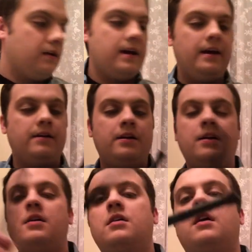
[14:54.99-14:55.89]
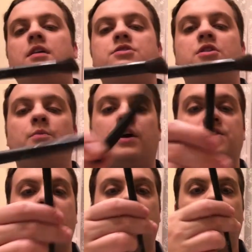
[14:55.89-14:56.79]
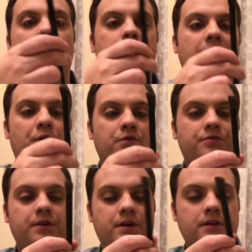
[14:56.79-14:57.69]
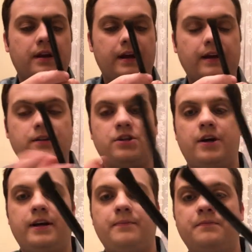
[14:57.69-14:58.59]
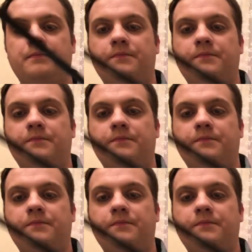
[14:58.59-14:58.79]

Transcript: Okay, contour brush from e.l.f. that I got at Target.